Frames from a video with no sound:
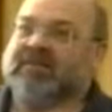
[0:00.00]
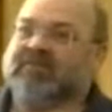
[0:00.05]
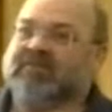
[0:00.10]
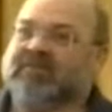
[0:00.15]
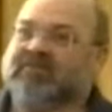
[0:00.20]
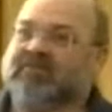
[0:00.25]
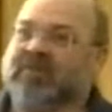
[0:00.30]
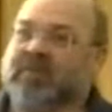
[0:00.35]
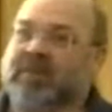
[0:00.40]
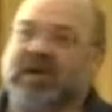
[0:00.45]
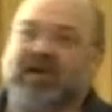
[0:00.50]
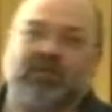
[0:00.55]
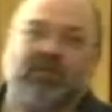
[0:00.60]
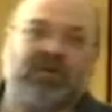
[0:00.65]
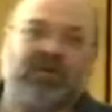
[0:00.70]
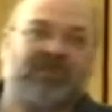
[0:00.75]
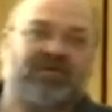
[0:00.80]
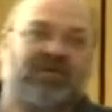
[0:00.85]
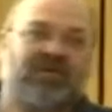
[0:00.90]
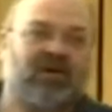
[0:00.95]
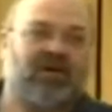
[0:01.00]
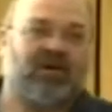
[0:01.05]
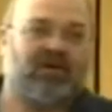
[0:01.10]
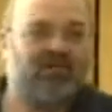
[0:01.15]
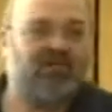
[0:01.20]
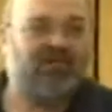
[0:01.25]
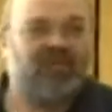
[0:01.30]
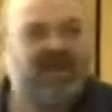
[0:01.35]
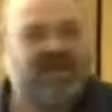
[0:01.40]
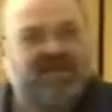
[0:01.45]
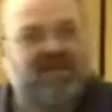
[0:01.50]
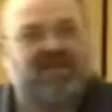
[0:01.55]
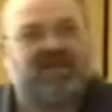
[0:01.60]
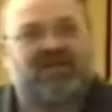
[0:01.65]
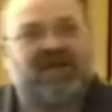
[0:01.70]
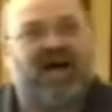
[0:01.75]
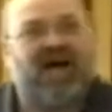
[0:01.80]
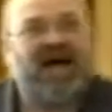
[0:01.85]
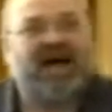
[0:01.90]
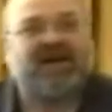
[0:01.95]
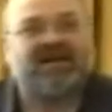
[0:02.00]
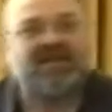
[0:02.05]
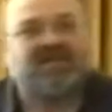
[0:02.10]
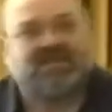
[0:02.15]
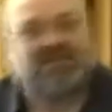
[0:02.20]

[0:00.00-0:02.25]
familiar with, means that the hackers